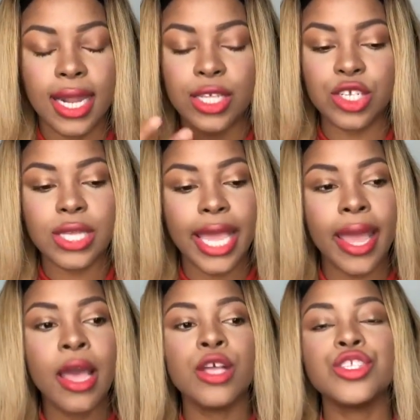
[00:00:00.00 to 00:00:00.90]
and I just
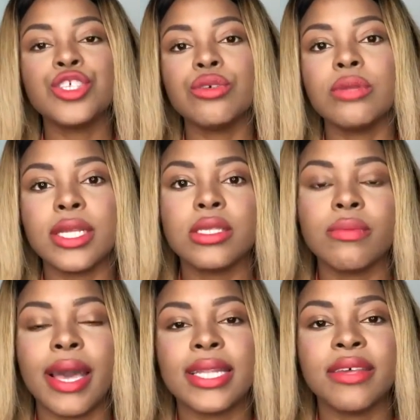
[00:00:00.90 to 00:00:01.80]
like tune
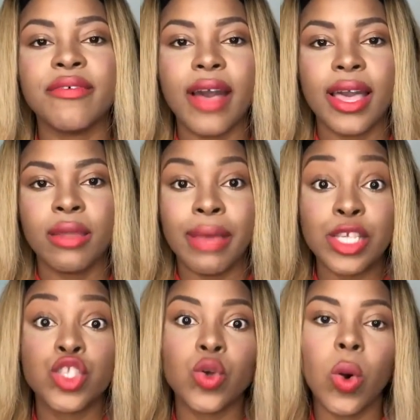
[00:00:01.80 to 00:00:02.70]
into my
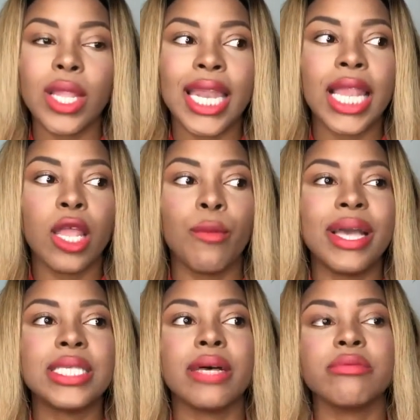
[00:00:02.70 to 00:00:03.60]
soul and allow
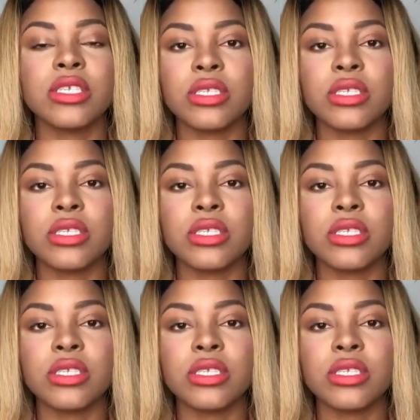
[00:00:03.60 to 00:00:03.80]
myself